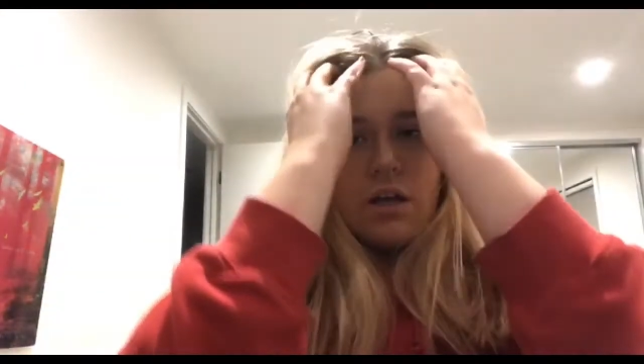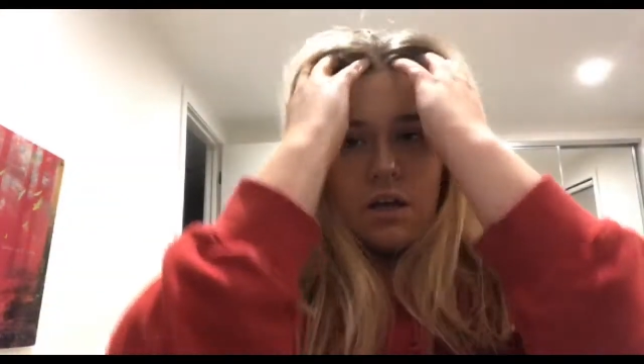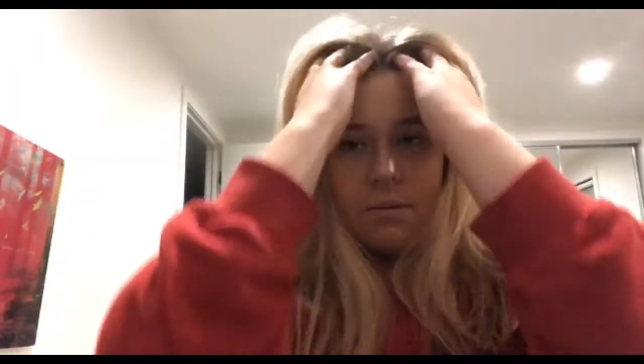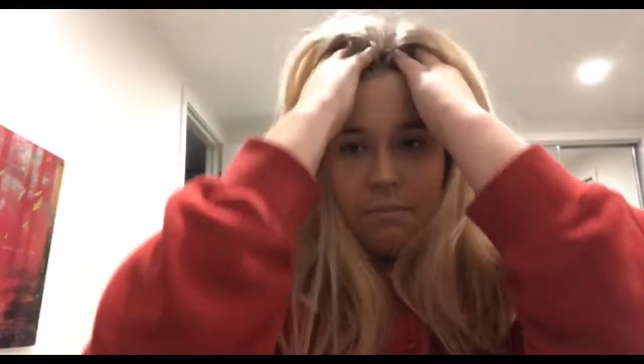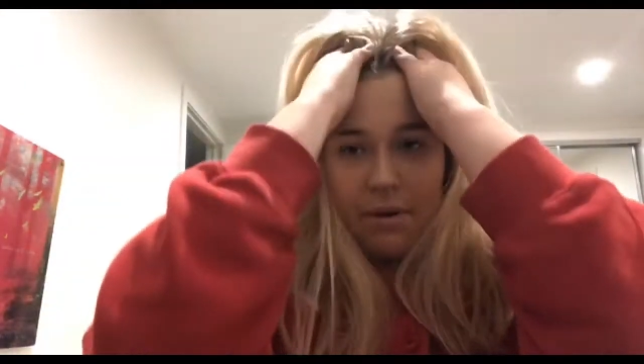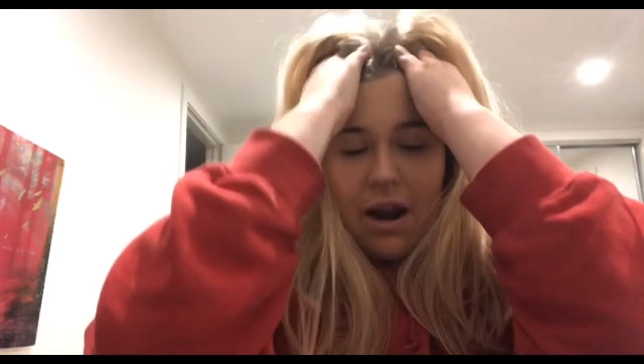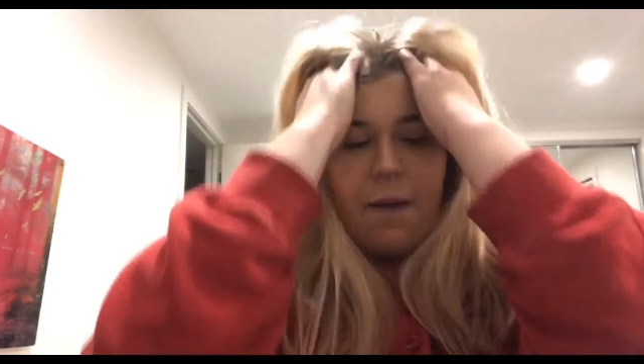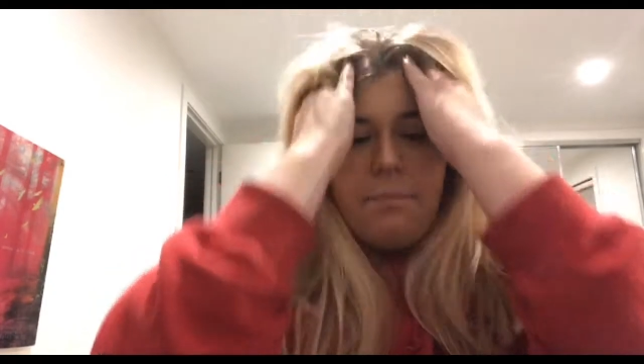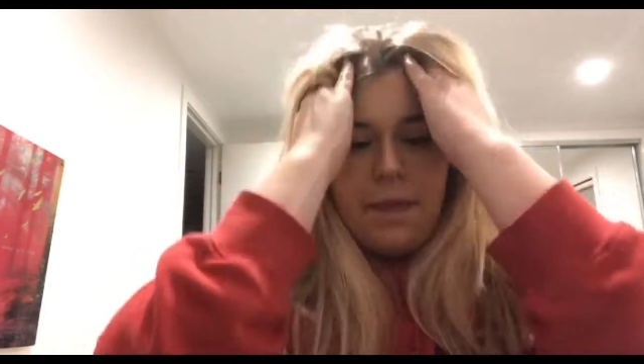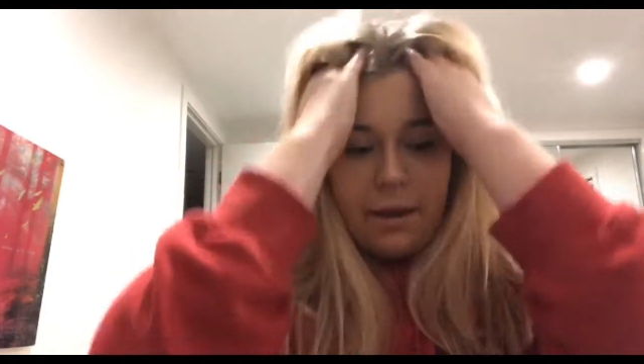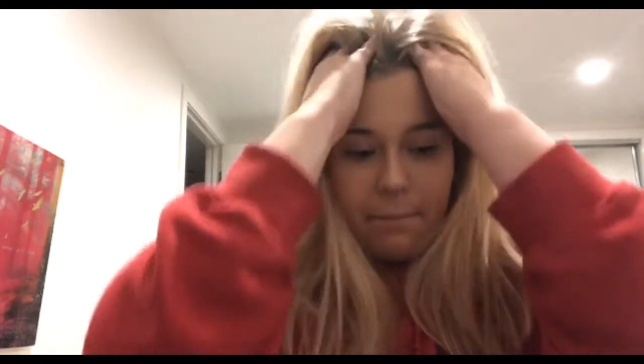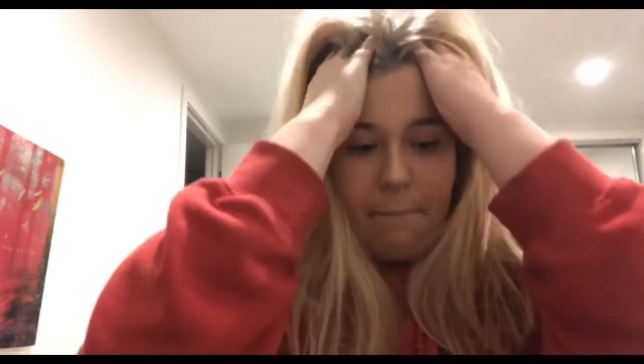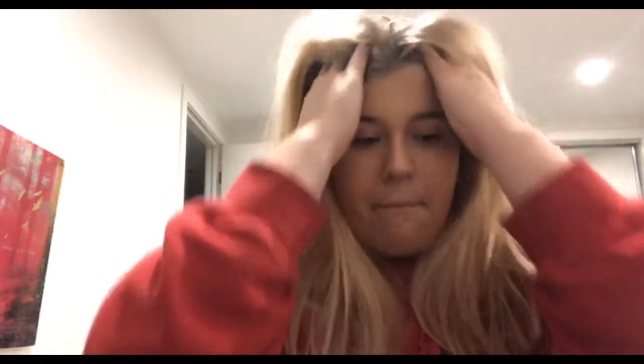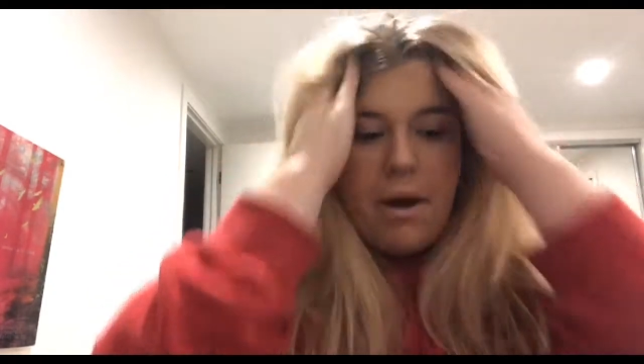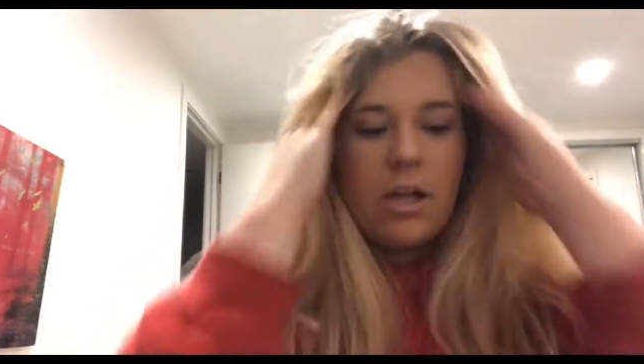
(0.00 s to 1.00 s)
but I'm like
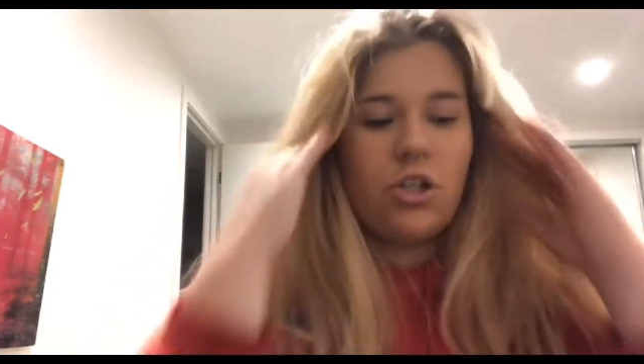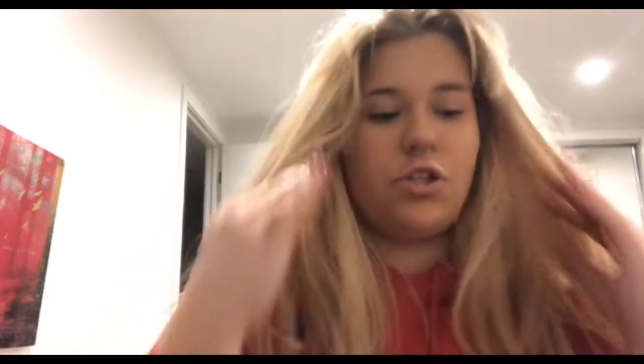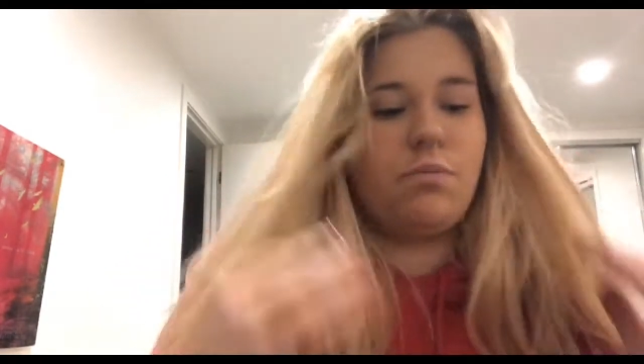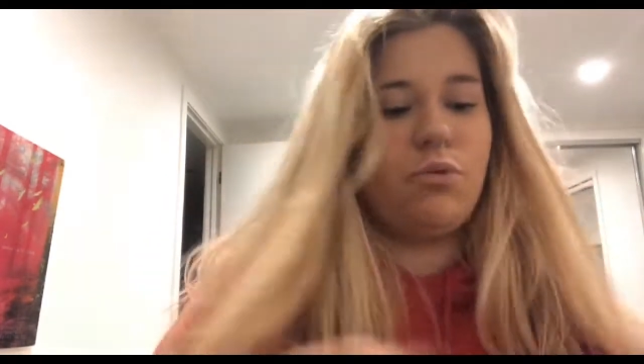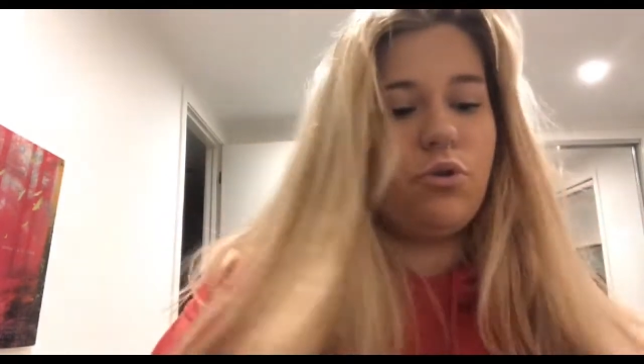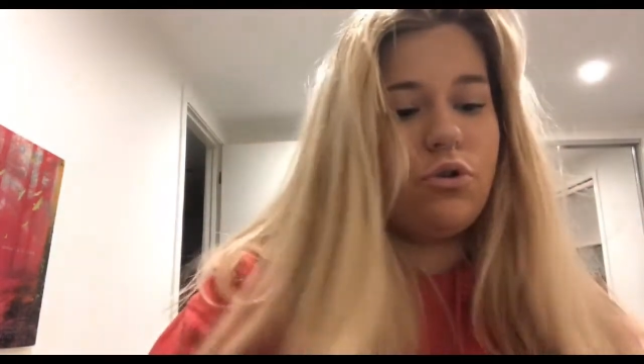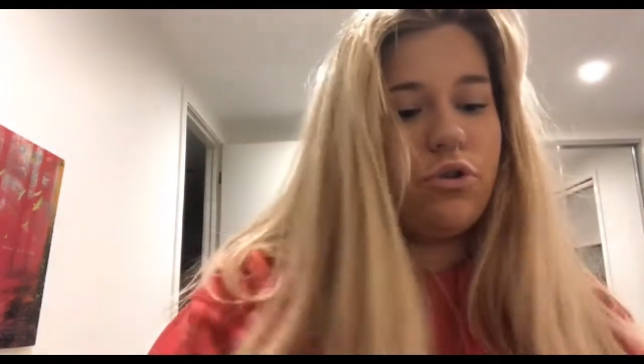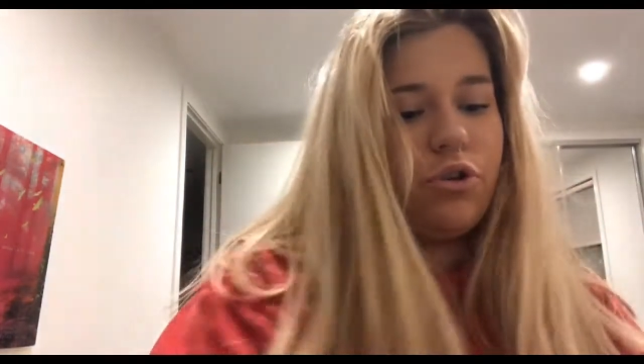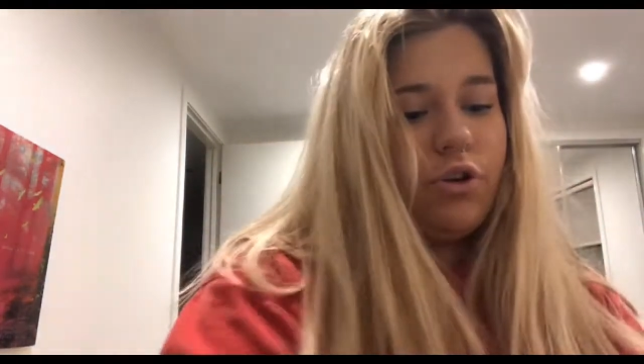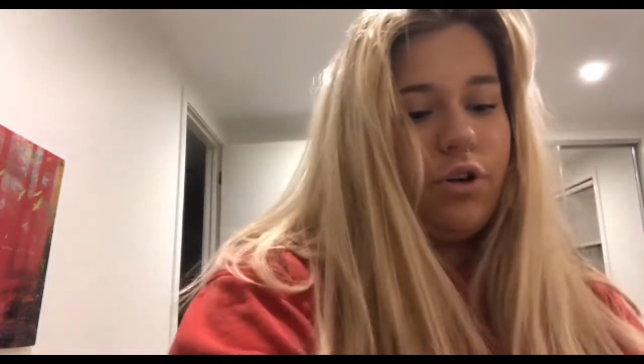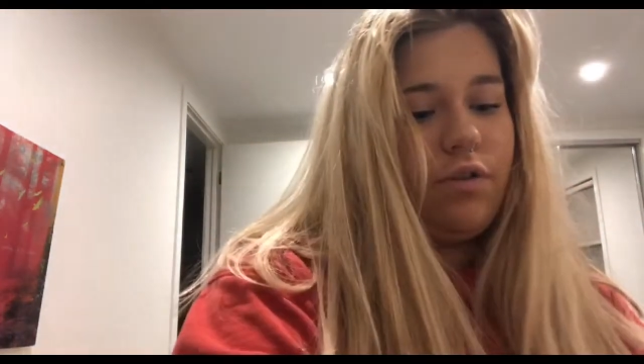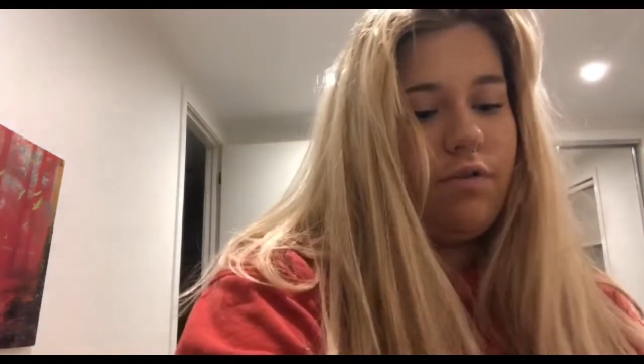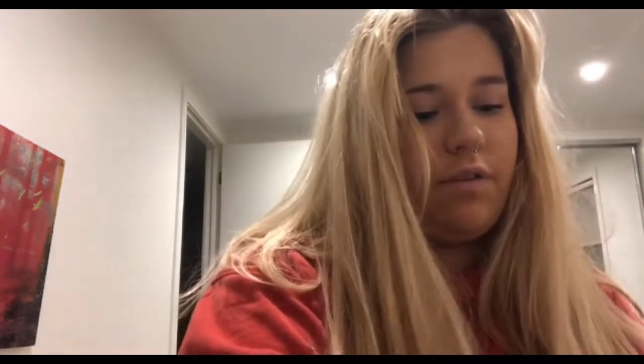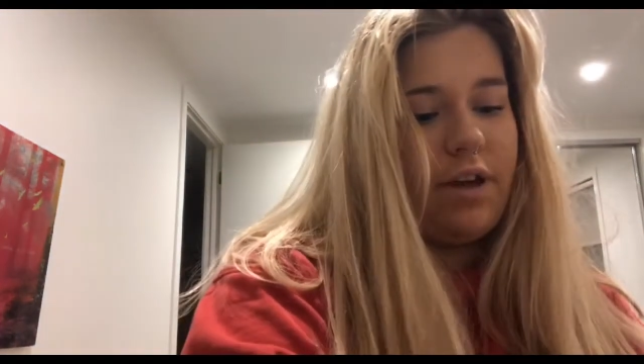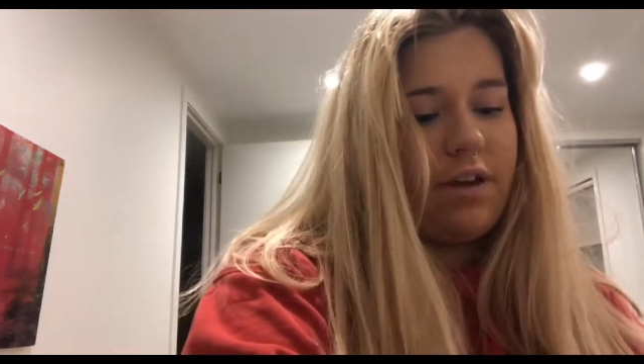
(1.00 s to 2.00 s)
much more suited
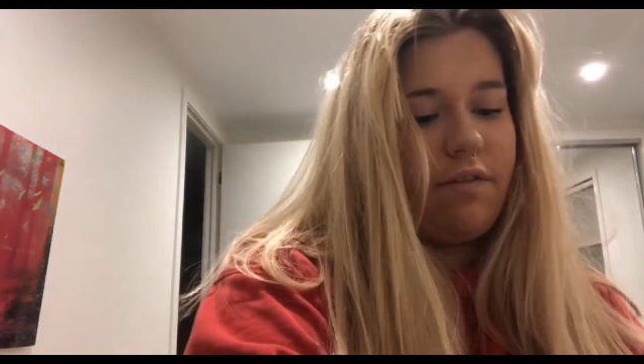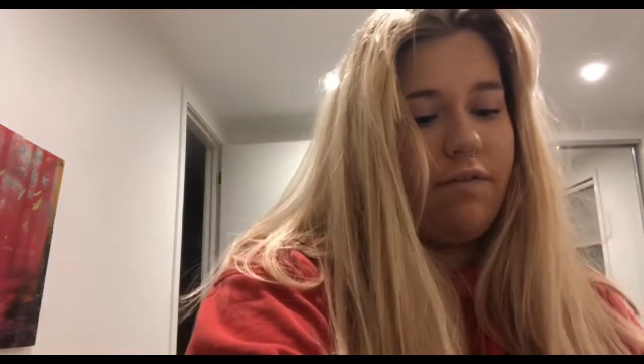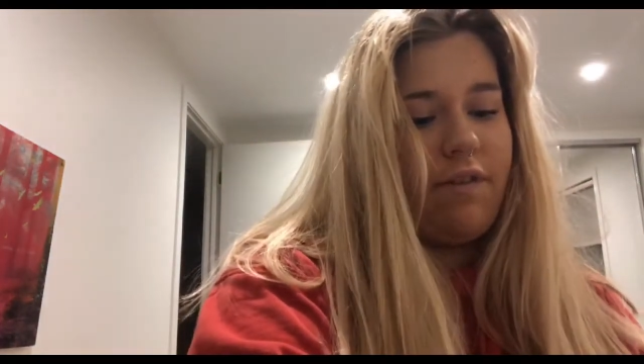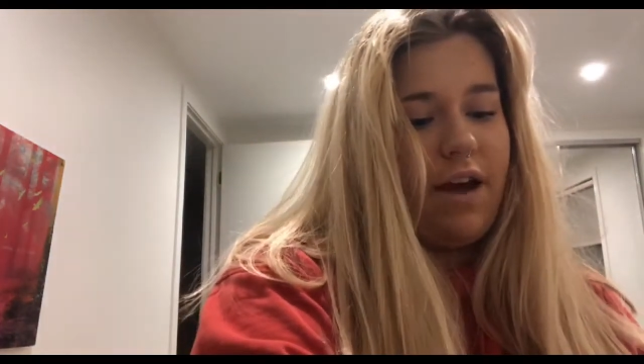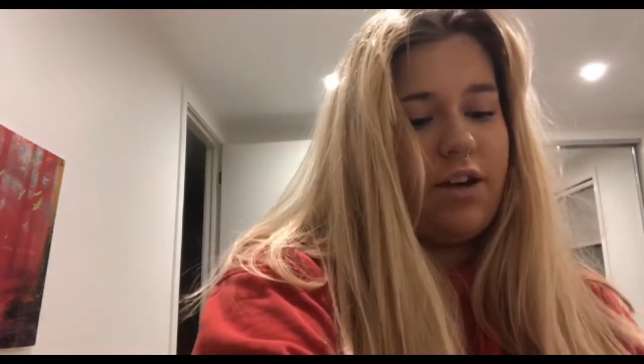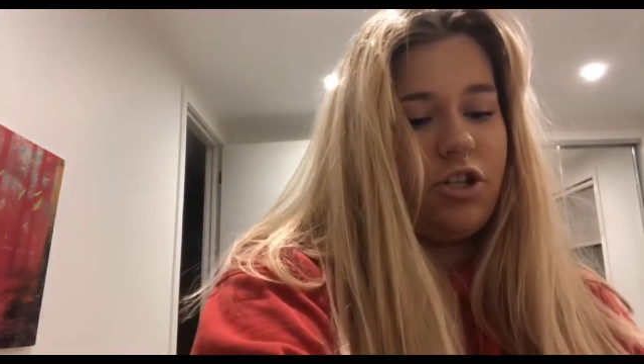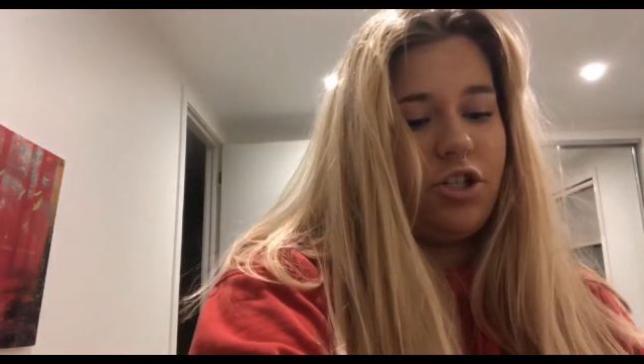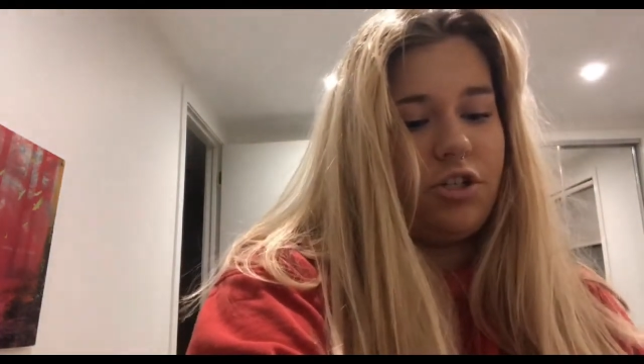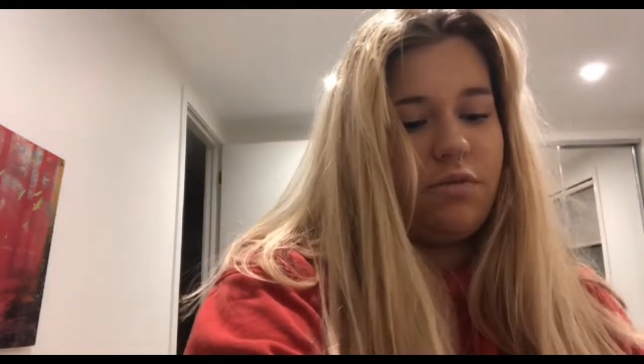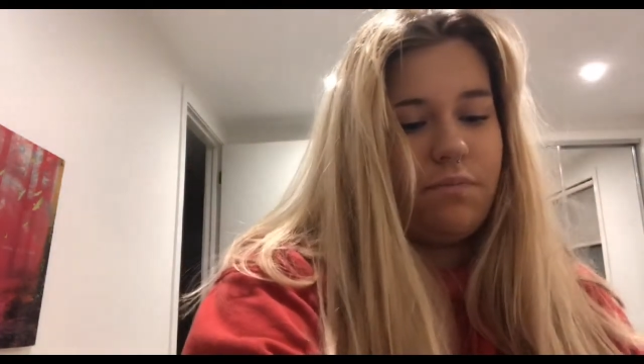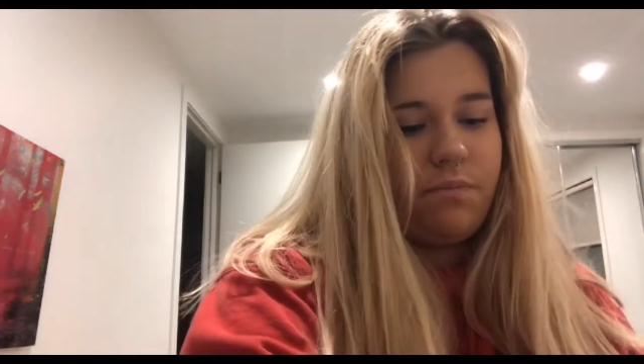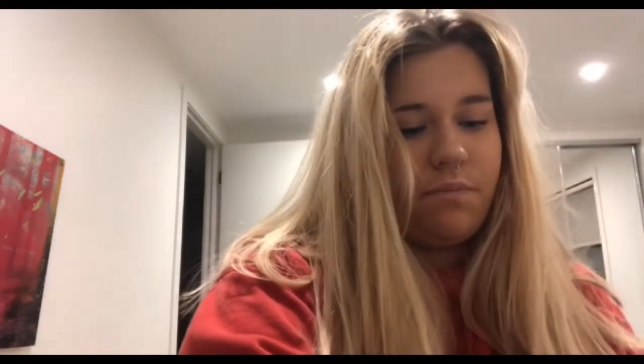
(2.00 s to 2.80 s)
for like fashion.